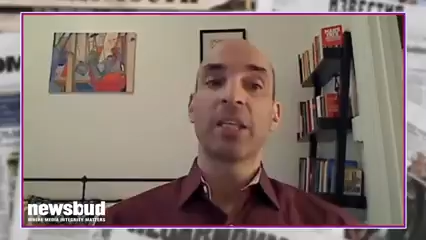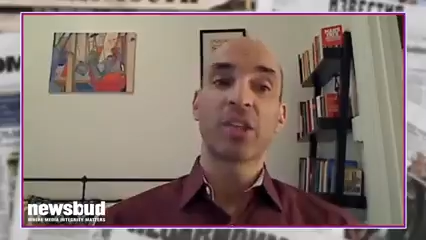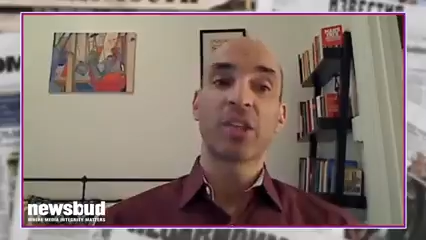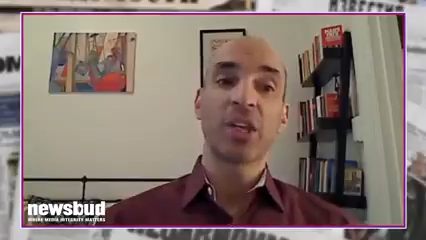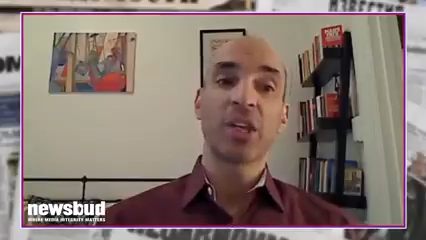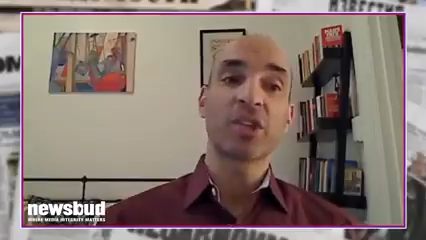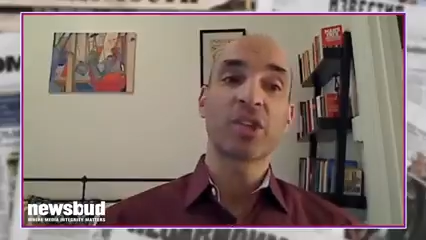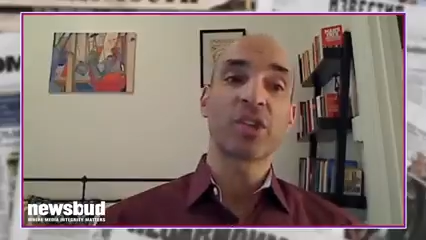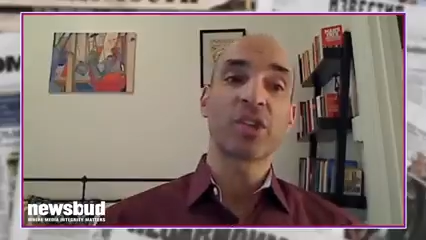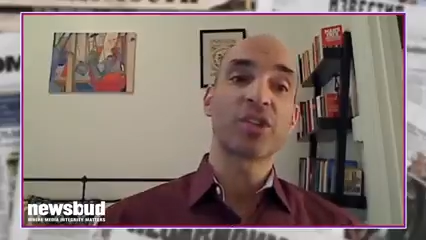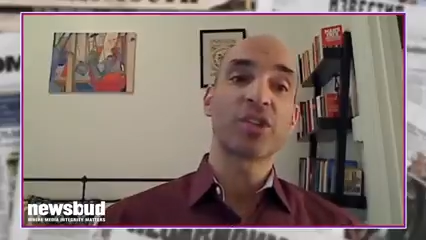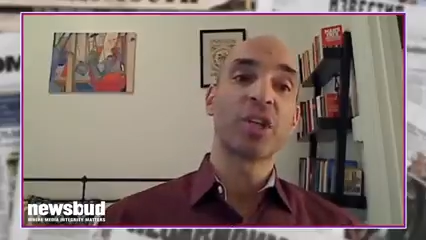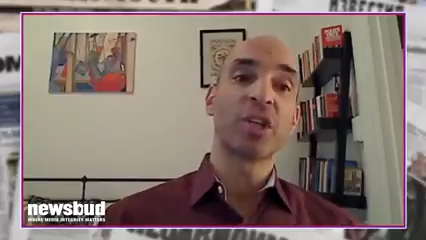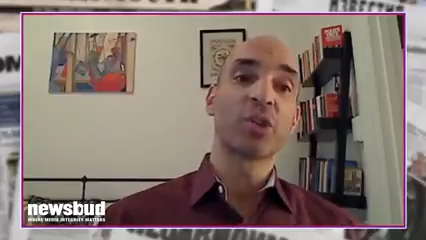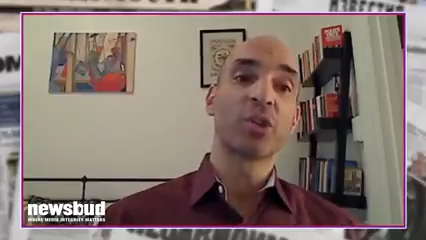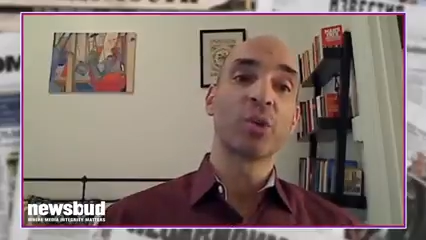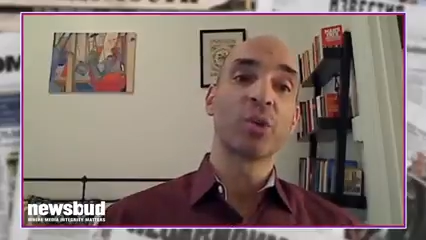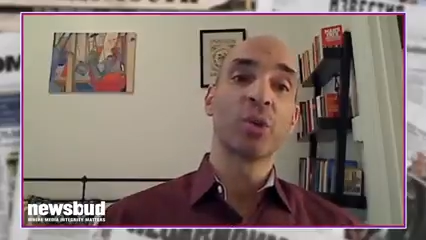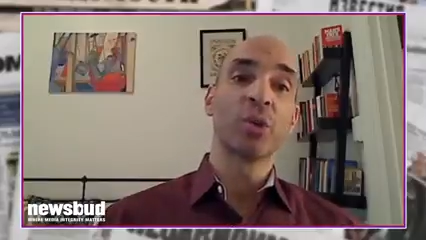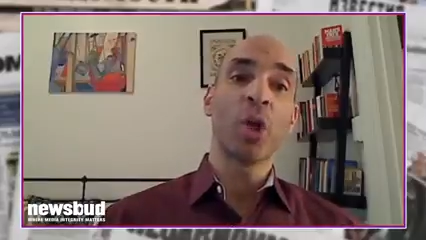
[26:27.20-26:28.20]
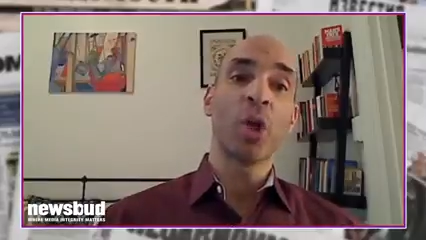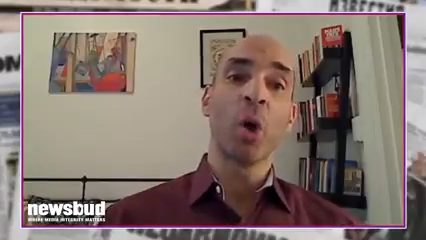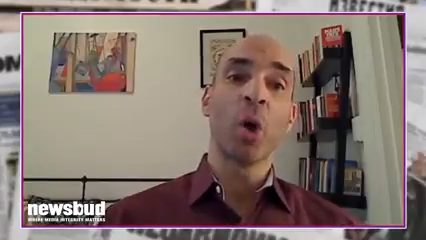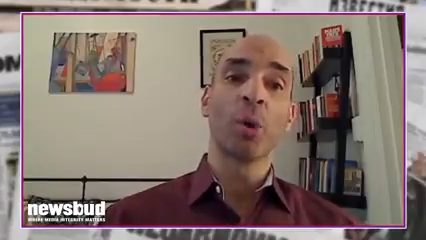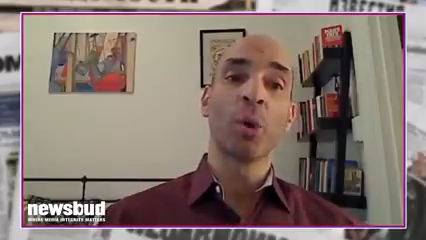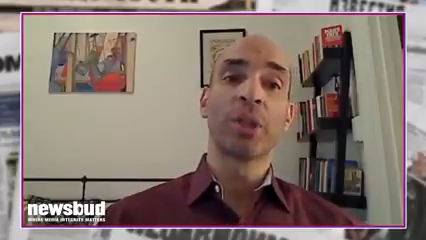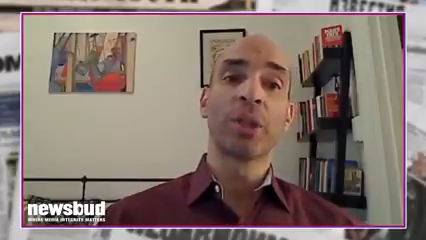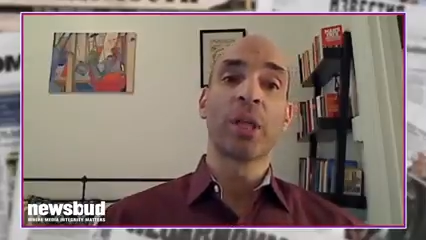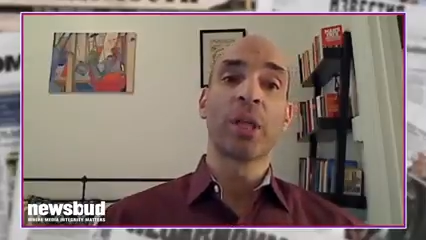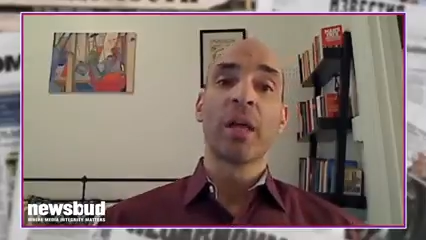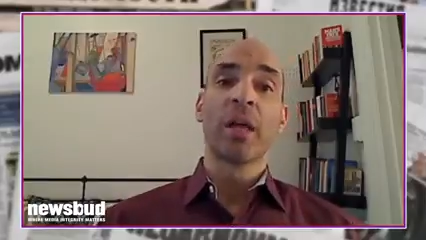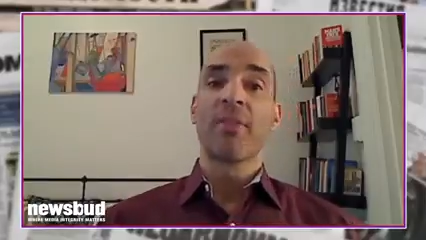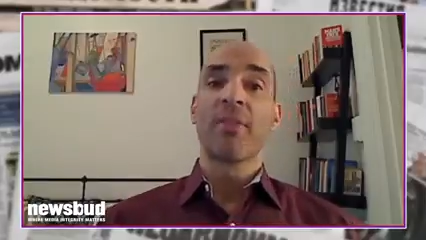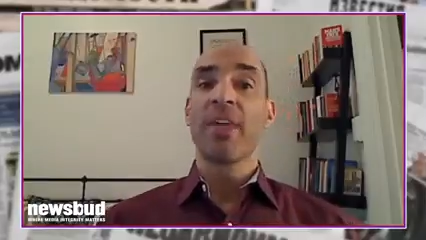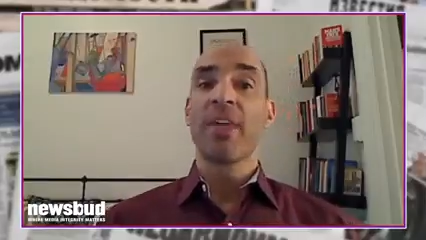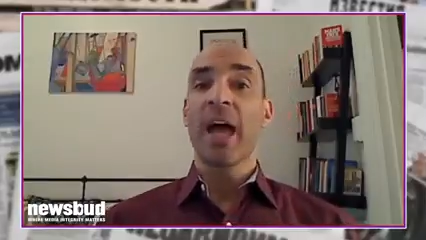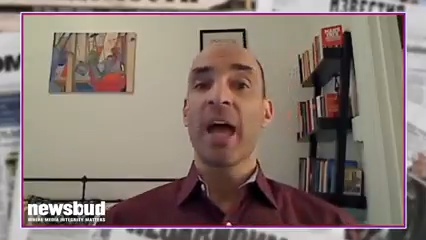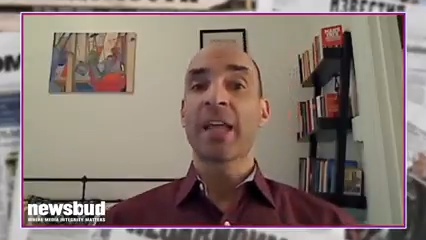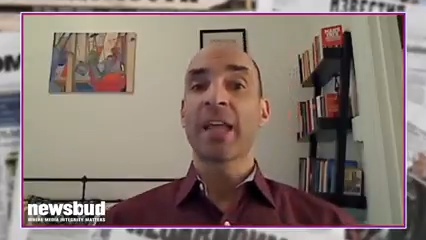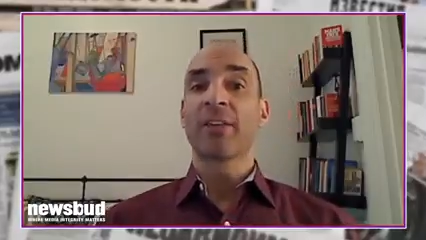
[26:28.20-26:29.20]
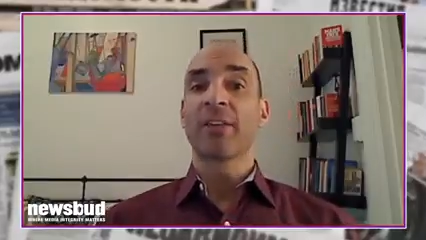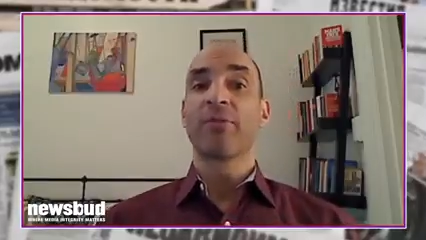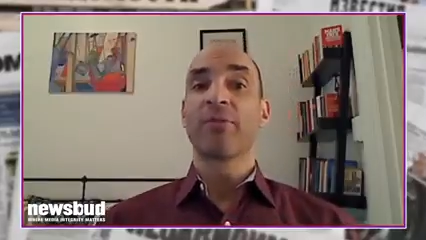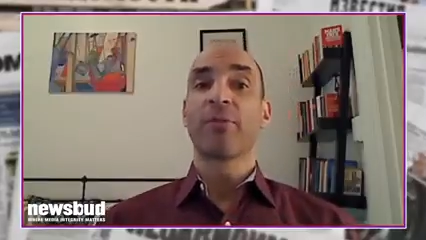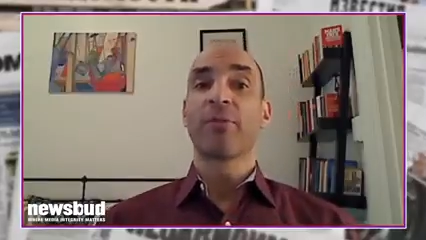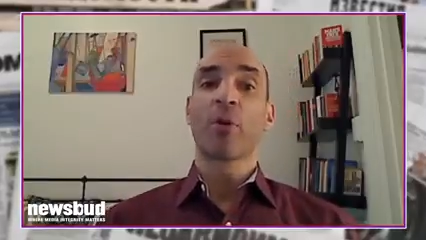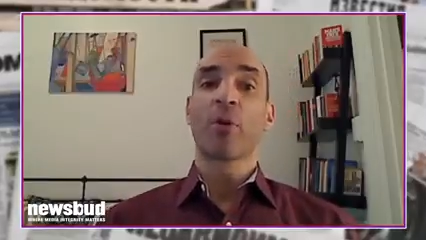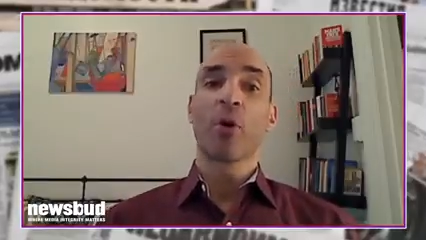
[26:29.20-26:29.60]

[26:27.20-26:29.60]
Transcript: It is interesting to note that